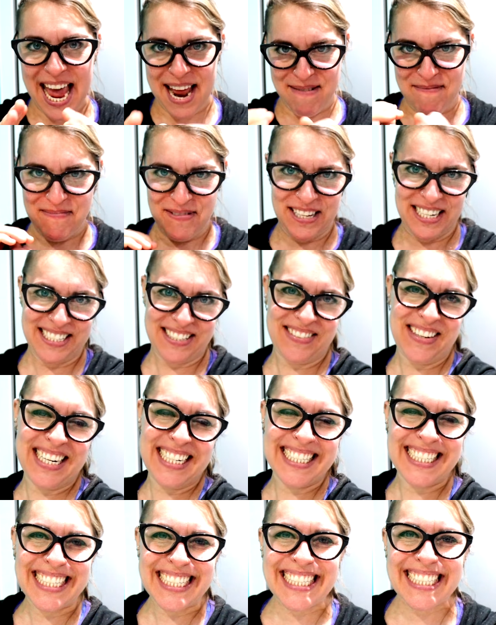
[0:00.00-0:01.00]
and please
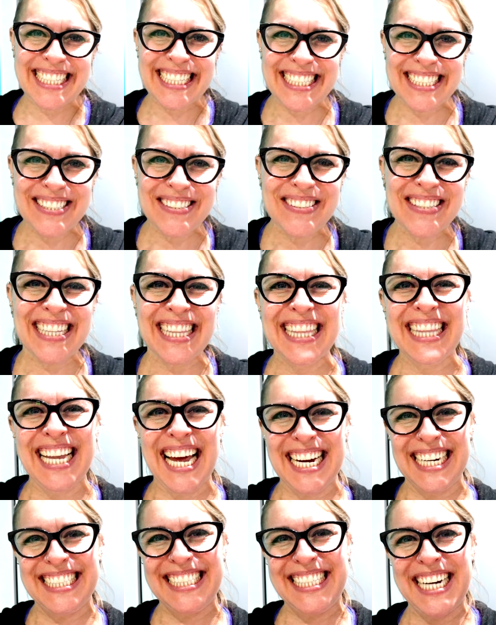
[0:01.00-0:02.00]
make sure you
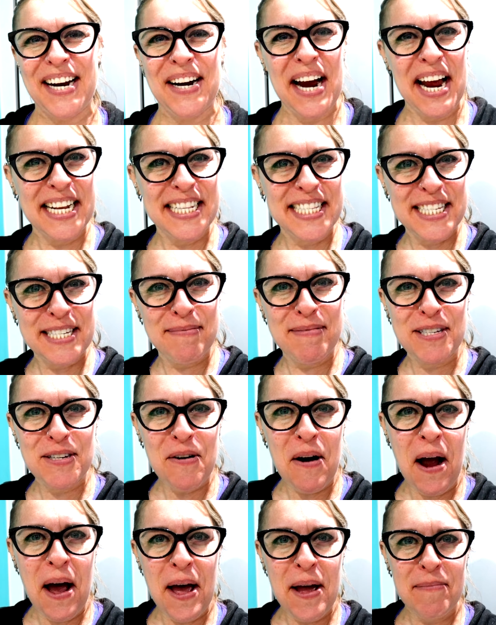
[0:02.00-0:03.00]
like, share, and
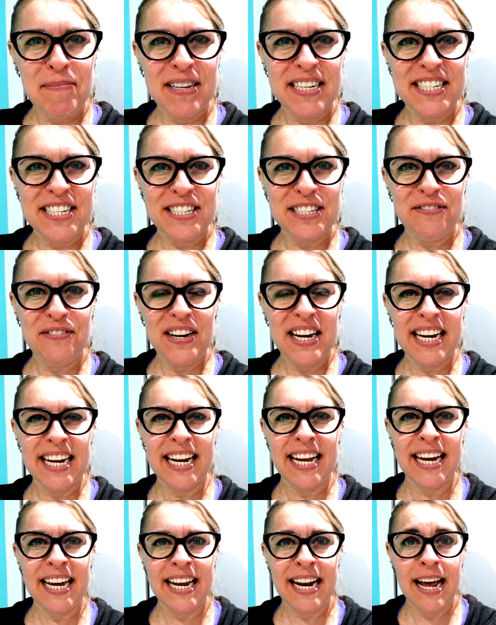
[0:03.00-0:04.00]
subscribe to Just Veganin,
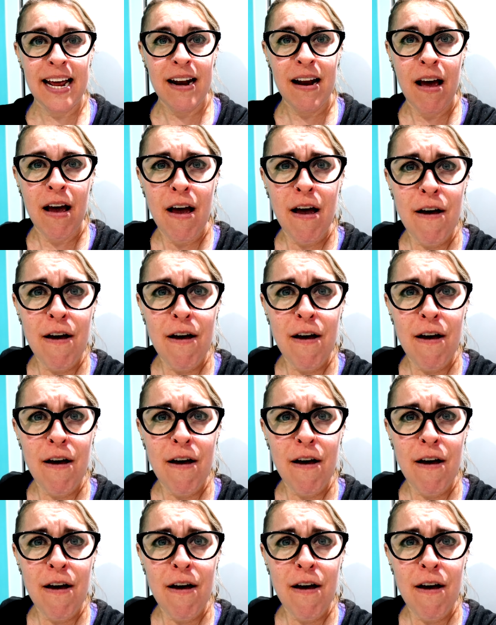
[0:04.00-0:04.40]
and